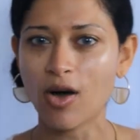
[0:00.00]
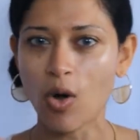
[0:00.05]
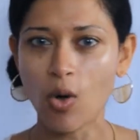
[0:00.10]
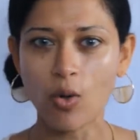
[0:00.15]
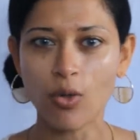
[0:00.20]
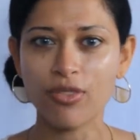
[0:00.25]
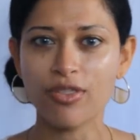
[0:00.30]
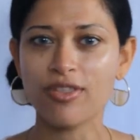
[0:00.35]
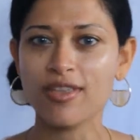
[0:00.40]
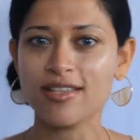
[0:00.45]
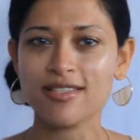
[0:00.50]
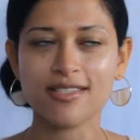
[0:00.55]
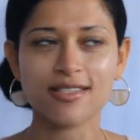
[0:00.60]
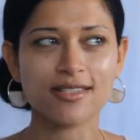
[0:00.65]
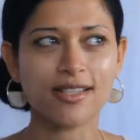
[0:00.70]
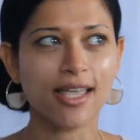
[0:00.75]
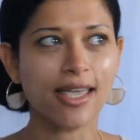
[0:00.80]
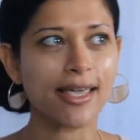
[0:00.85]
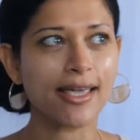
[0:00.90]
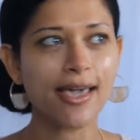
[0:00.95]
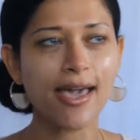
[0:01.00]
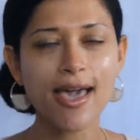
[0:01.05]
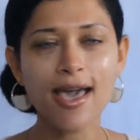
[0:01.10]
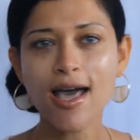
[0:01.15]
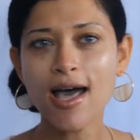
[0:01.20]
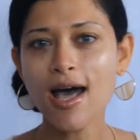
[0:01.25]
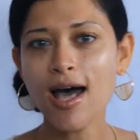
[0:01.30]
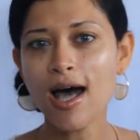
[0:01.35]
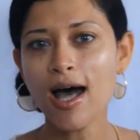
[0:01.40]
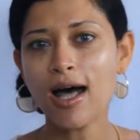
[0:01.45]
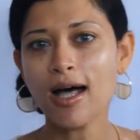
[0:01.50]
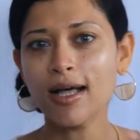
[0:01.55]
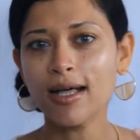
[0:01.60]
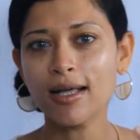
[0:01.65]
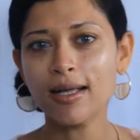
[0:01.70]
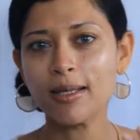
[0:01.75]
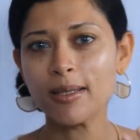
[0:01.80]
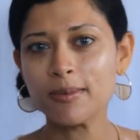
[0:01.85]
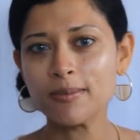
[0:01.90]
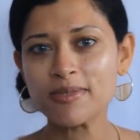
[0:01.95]
all this like
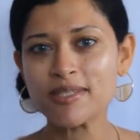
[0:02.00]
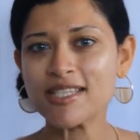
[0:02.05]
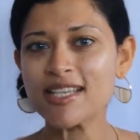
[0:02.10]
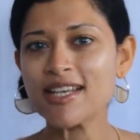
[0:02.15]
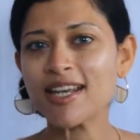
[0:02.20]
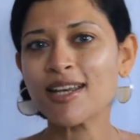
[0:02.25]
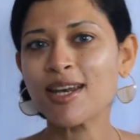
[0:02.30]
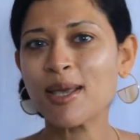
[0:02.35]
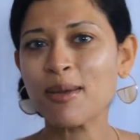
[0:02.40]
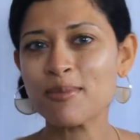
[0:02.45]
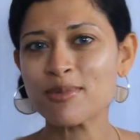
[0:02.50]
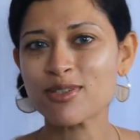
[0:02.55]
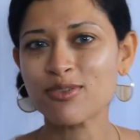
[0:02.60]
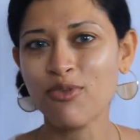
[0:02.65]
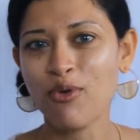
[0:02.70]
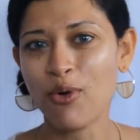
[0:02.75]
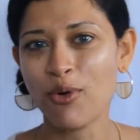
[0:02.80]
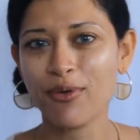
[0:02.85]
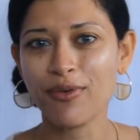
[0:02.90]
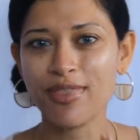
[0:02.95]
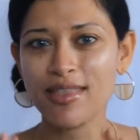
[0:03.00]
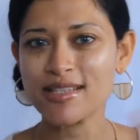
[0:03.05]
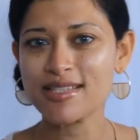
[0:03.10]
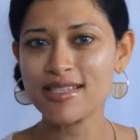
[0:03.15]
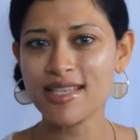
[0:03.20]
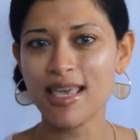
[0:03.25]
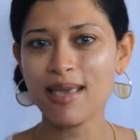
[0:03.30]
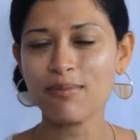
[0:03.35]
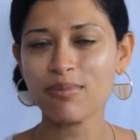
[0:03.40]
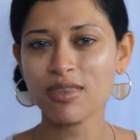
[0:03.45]
synonyms for the same